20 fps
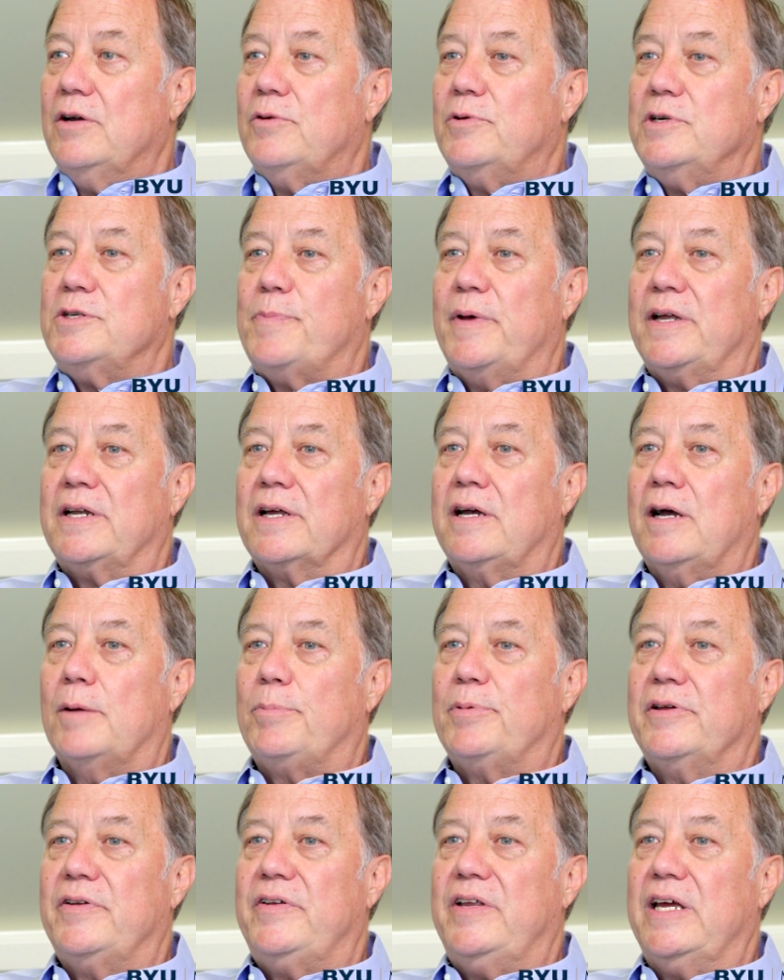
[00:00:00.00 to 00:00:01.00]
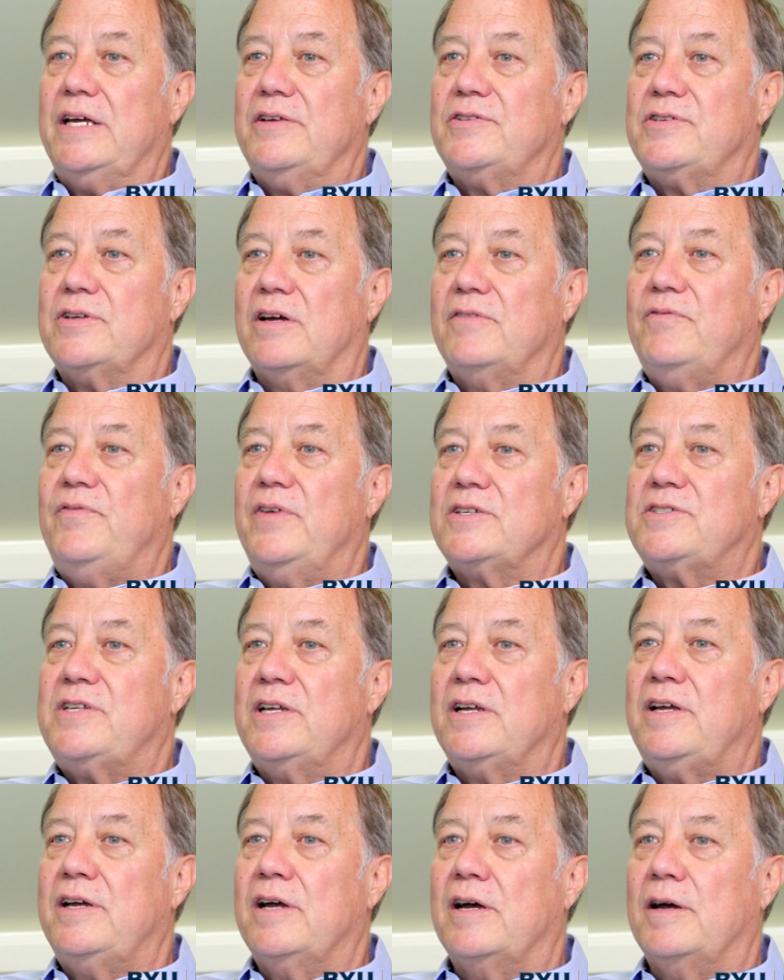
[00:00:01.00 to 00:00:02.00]
We spend a couple of days on fixed
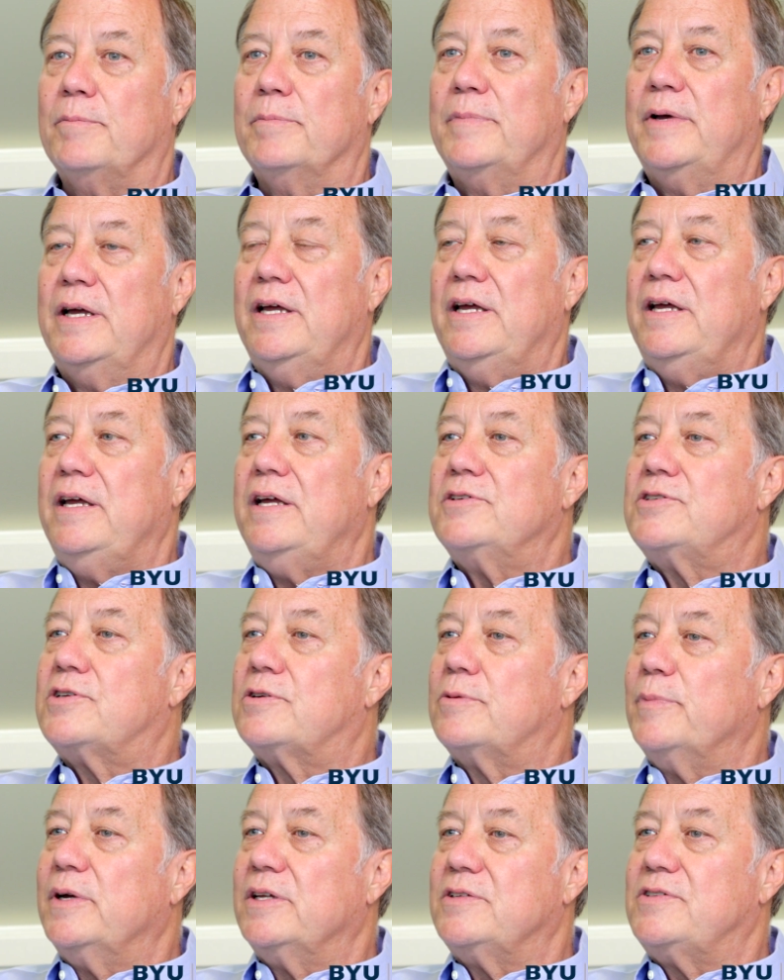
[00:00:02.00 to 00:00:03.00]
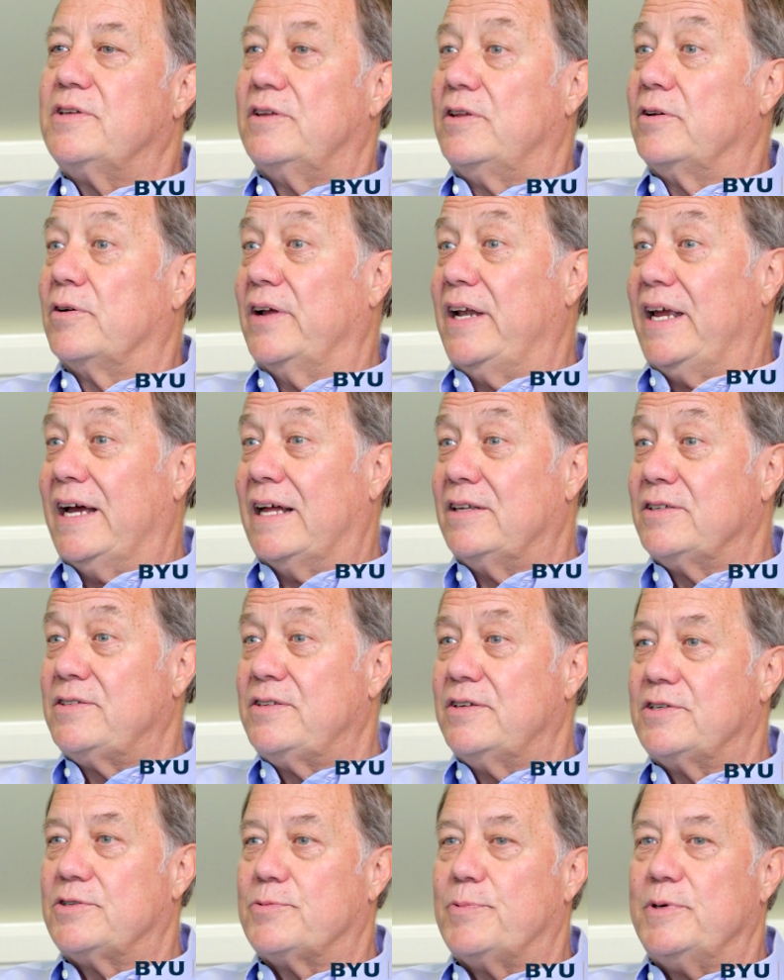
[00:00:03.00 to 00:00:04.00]
income instruments and their
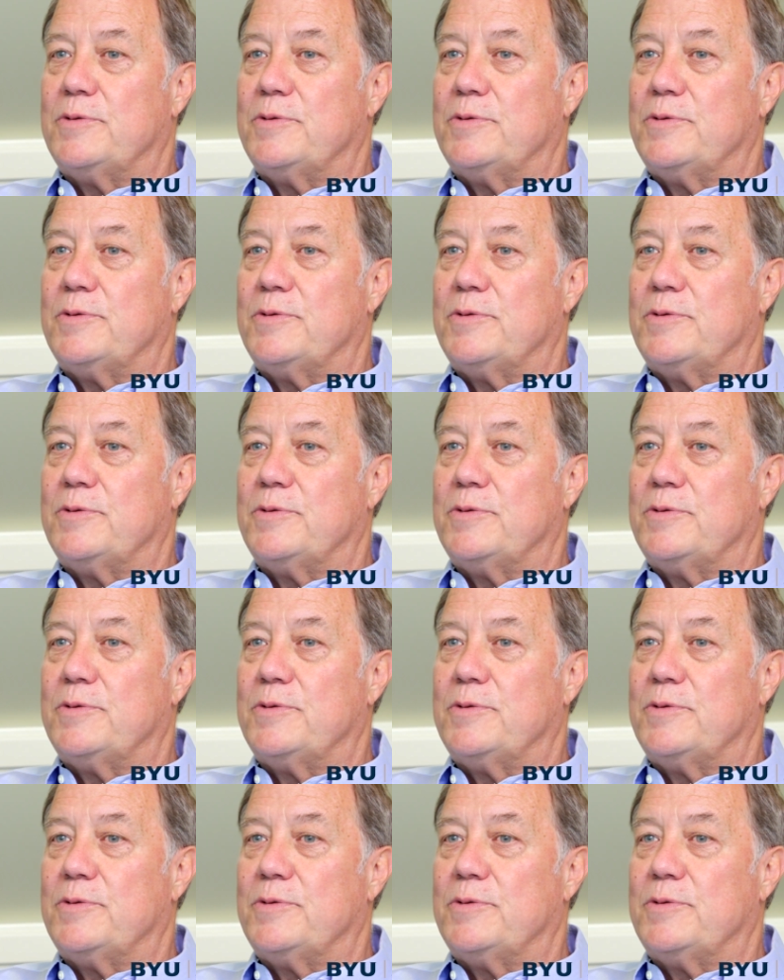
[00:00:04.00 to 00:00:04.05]
analysis.